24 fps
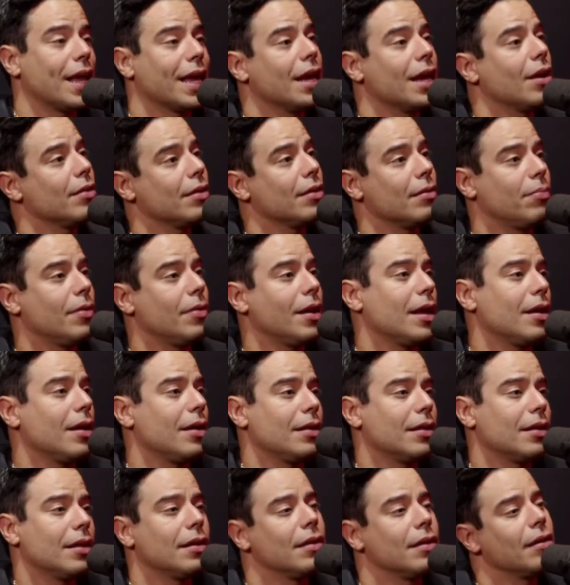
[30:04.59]
I get on
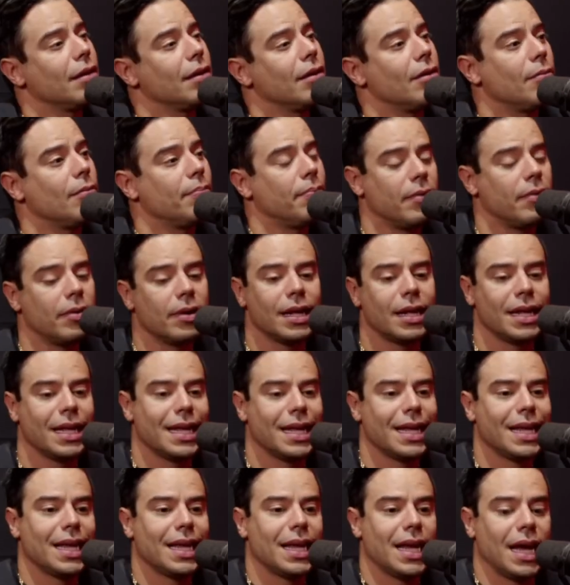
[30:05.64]
in the airport,
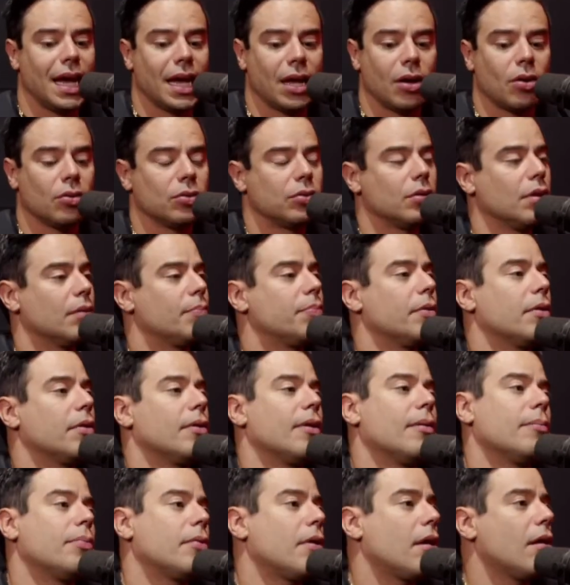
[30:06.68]
I go to the
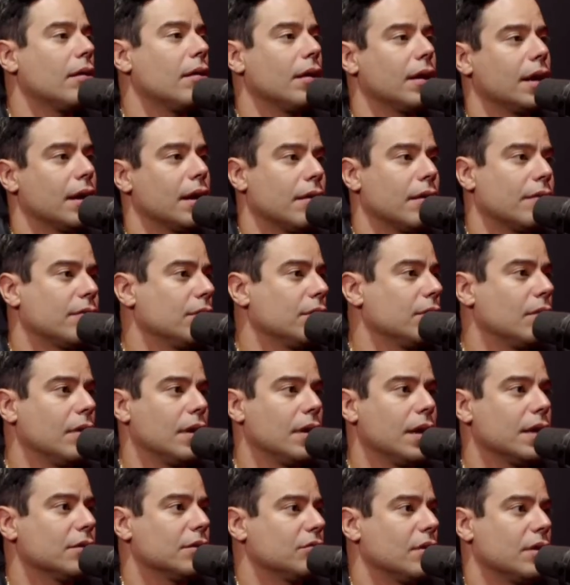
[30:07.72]
priority lane. I have to do a
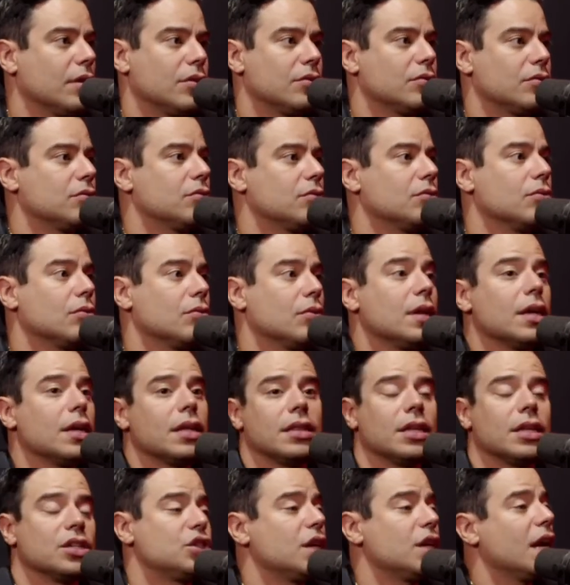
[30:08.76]
lane, so I can just do
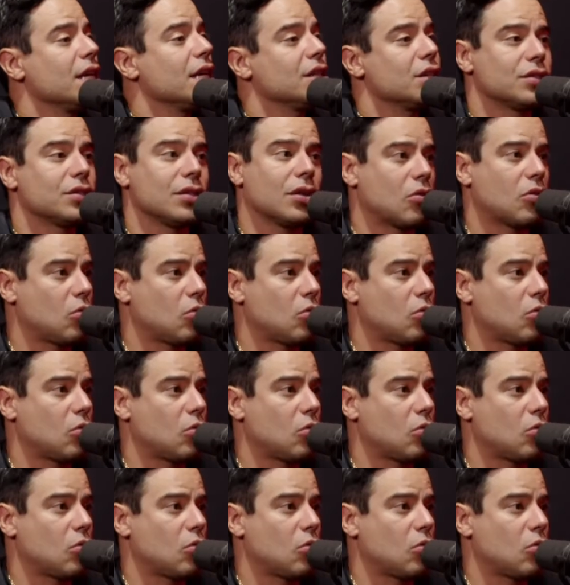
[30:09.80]
the changes are